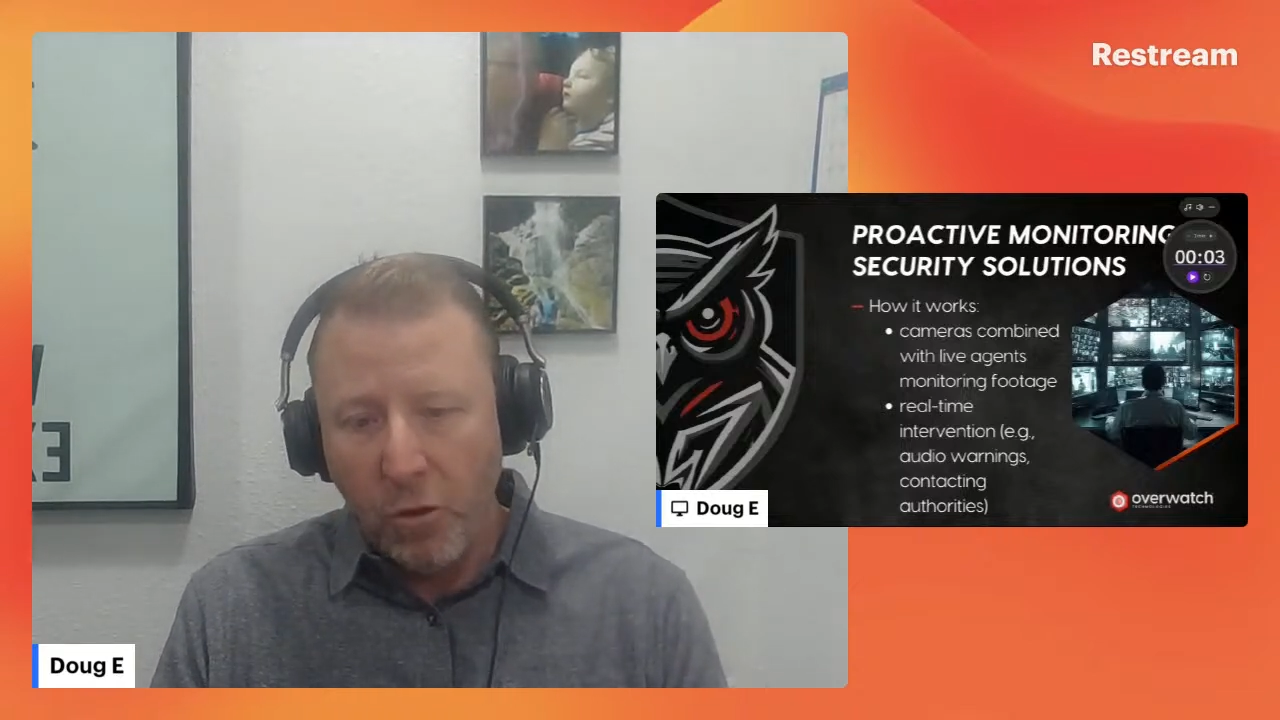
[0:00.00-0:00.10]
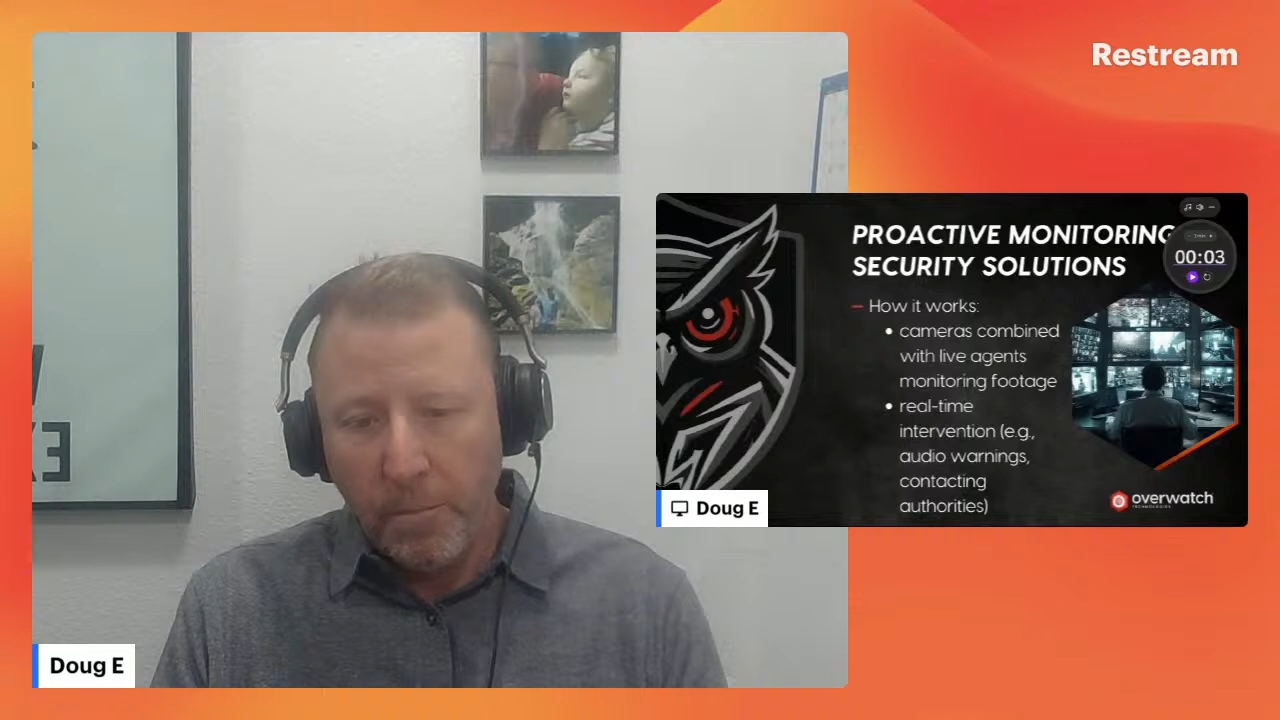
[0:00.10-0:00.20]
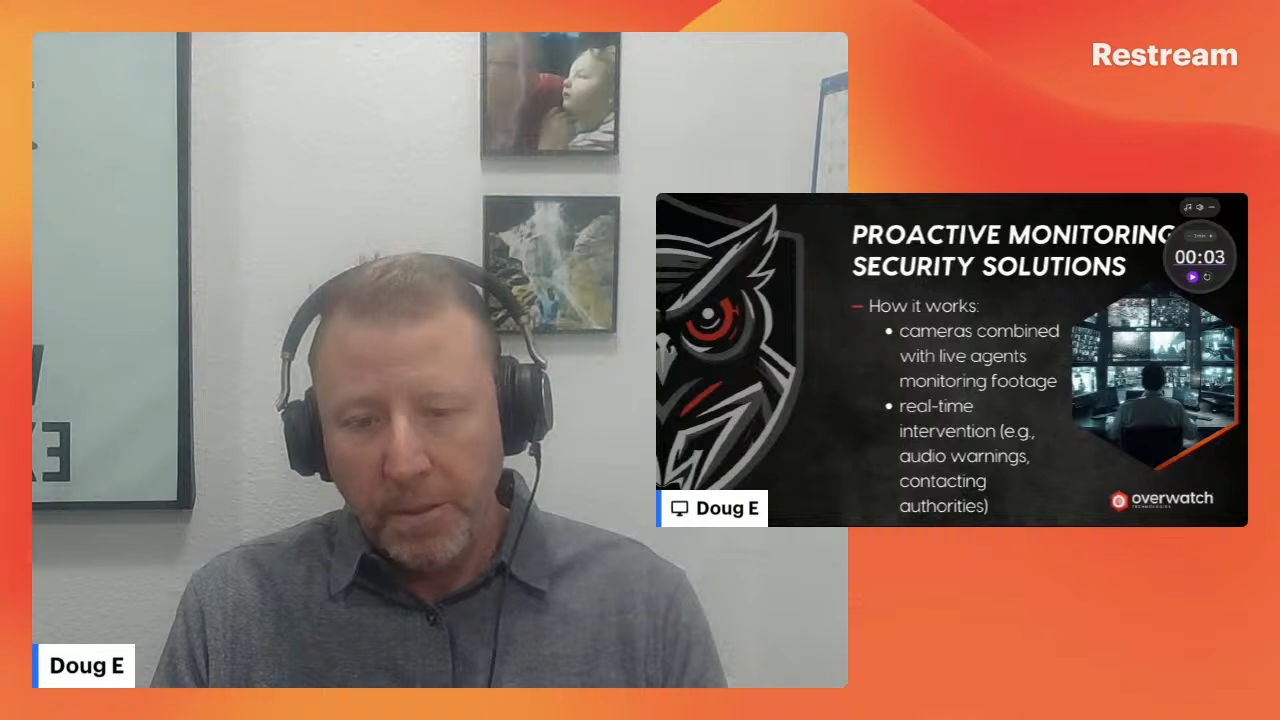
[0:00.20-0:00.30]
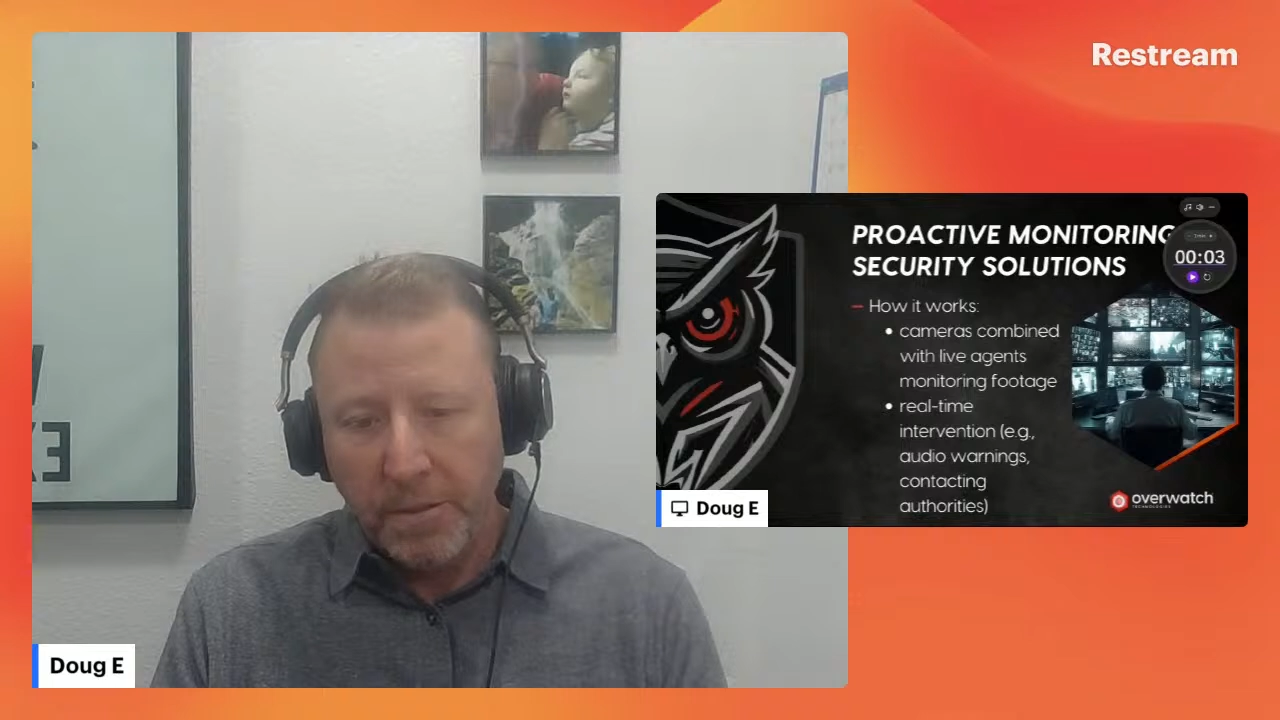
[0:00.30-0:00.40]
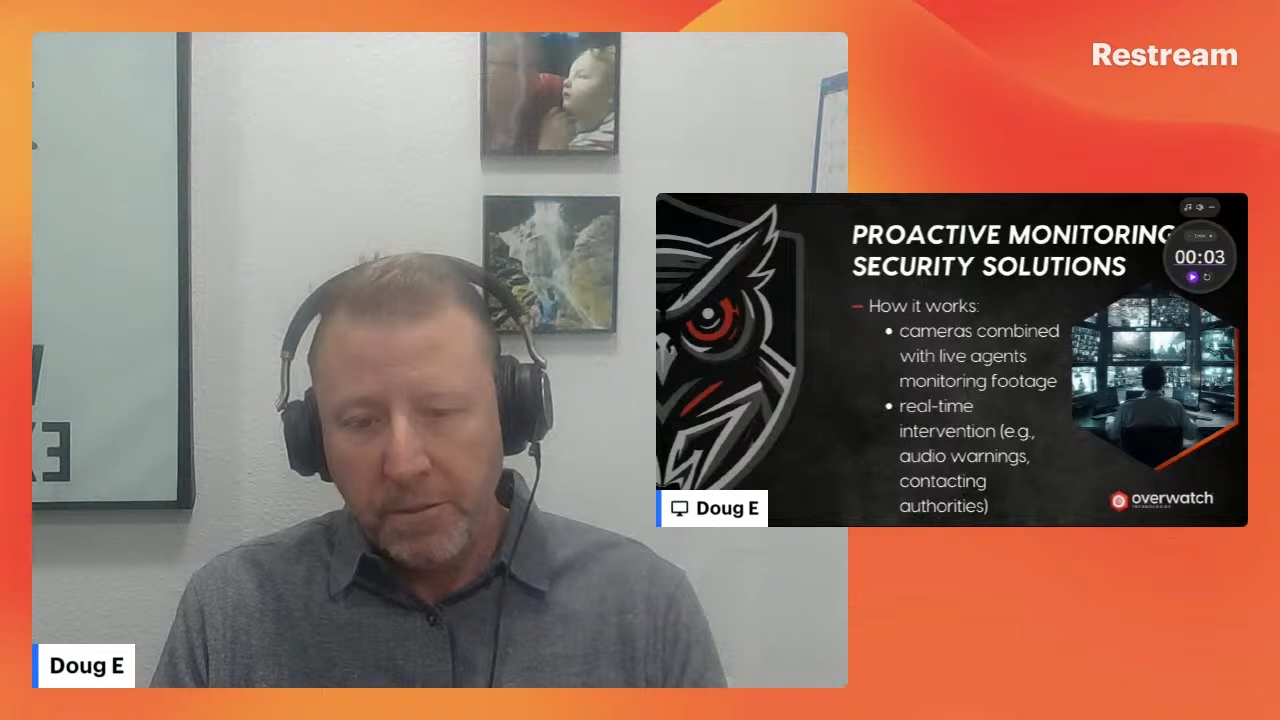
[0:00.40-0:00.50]

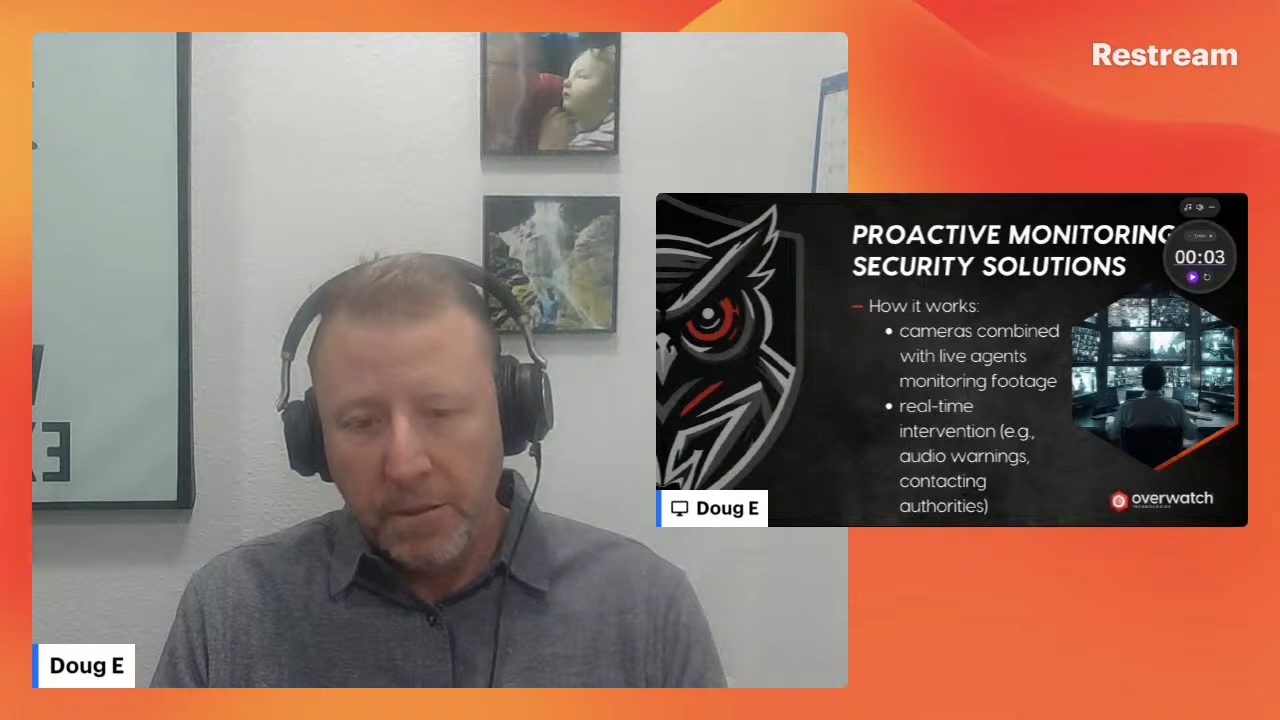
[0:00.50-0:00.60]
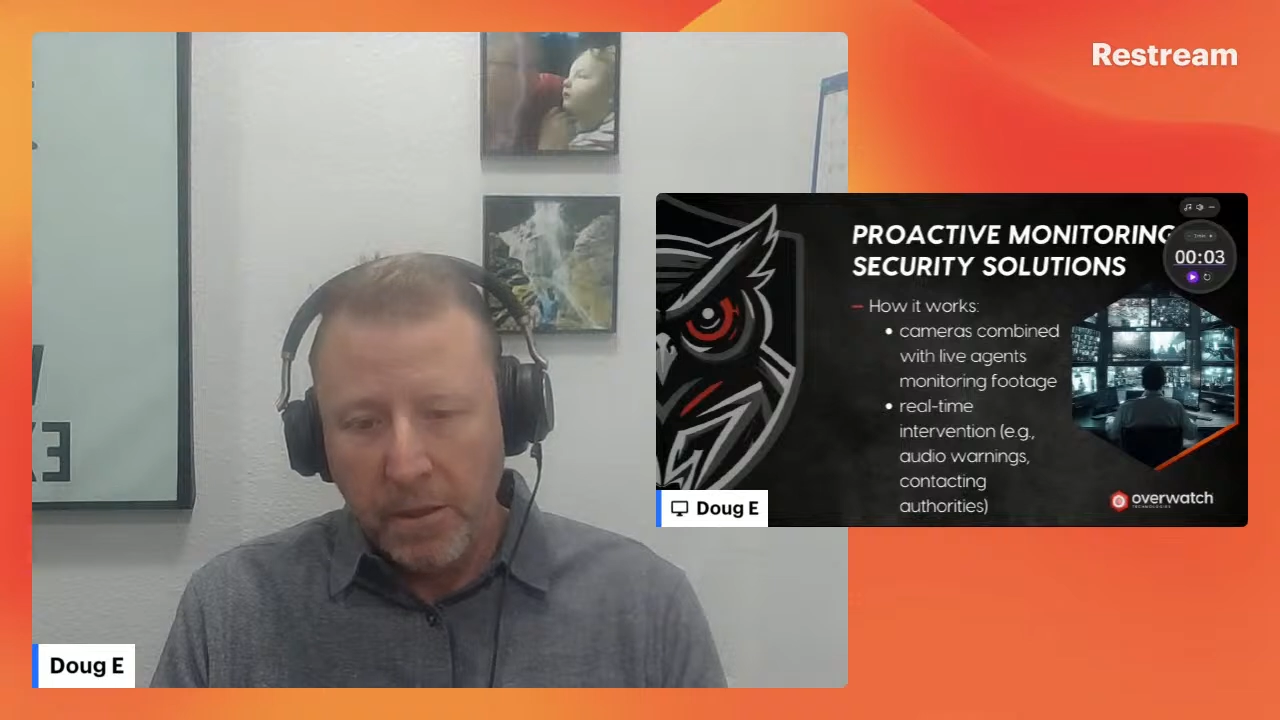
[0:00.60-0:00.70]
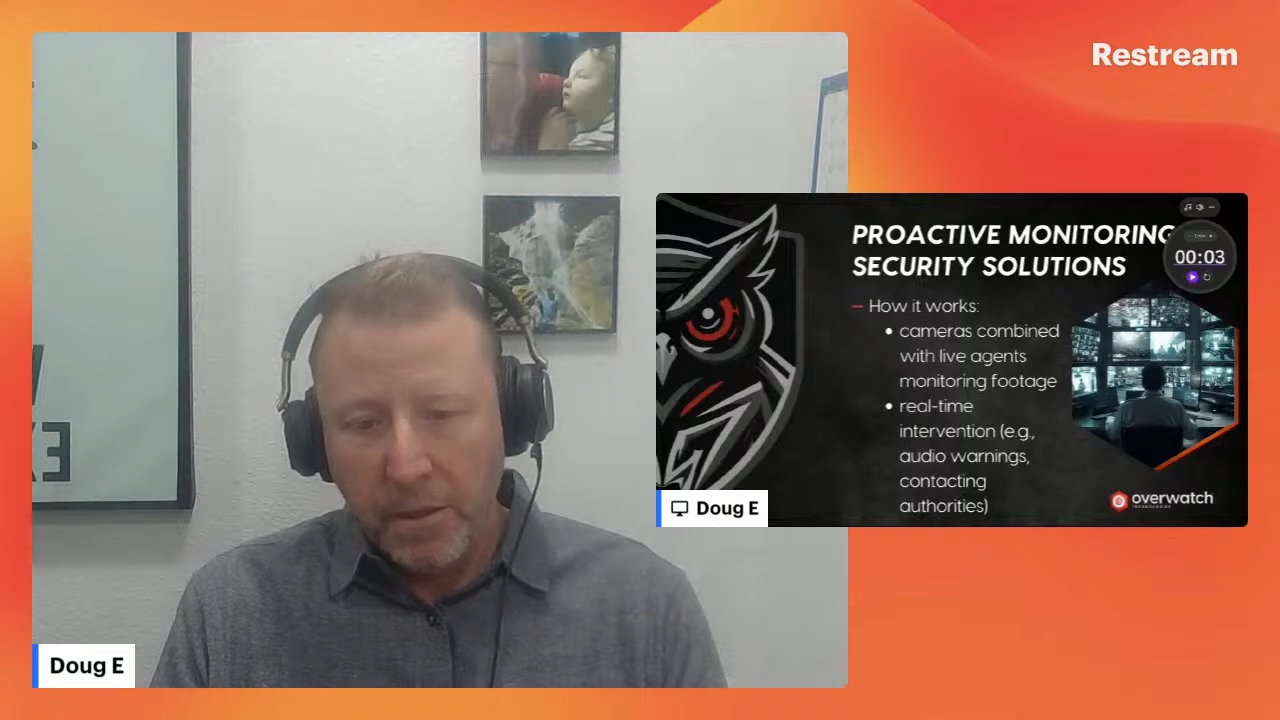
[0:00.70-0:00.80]
humans.